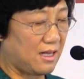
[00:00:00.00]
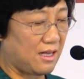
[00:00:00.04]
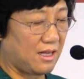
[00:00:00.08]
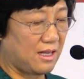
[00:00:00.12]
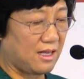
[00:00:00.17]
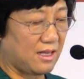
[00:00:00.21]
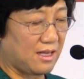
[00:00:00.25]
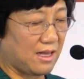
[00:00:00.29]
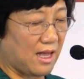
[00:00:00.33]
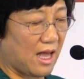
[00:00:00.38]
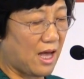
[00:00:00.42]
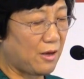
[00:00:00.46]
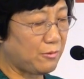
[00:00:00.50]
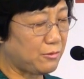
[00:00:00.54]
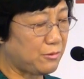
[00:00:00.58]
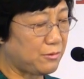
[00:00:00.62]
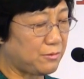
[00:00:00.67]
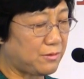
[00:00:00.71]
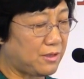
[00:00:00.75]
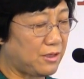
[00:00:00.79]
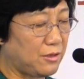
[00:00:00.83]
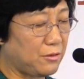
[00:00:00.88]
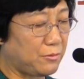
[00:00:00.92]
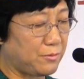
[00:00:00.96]
how to
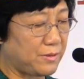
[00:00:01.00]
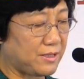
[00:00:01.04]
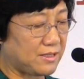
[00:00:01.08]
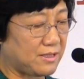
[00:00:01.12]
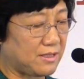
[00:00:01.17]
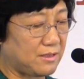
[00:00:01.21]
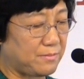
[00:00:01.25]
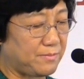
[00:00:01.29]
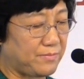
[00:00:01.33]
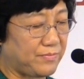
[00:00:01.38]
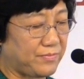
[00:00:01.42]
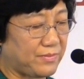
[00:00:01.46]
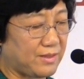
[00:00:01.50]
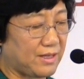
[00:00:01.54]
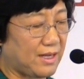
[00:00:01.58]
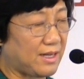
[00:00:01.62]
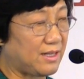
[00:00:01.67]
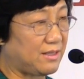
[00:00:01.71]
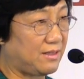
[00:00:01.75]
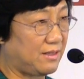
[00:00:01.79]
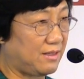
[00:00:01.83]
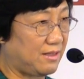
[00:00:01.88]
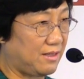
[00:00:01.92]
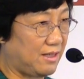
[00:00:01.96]
deal with them,
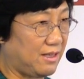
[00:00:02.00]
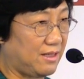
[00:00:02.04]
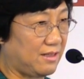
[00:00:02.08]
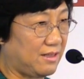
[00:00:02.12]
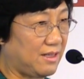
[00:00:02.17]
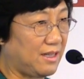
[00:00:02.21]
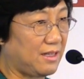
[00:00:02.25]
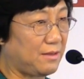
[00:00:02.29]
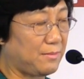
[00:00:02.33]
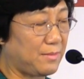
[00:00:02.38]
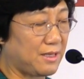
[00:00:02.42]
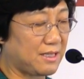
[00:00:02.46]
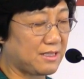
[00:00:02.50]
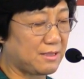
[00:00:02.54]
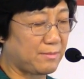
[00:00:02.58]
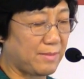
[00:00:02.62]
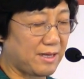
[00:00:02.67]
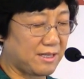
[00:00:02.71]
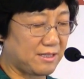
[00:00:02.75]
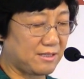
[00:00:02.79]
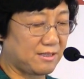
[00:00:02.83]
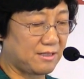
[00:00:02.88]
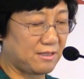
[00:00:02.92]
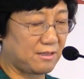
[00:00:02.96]
and that makes
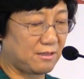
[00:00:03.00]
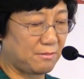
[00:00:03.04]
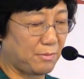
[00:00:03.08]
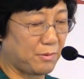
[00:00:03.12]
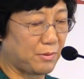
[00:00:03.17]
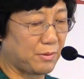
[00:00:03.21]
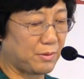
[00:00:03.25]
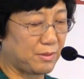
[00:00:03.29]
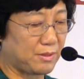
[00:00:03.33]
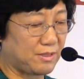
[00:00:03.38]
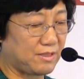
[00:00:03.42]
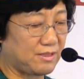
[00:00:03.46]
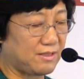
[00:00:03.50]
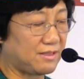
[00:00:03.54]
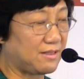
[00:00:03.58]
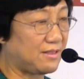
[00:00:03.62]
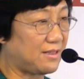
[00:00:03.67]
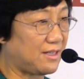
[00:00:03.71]
my third point,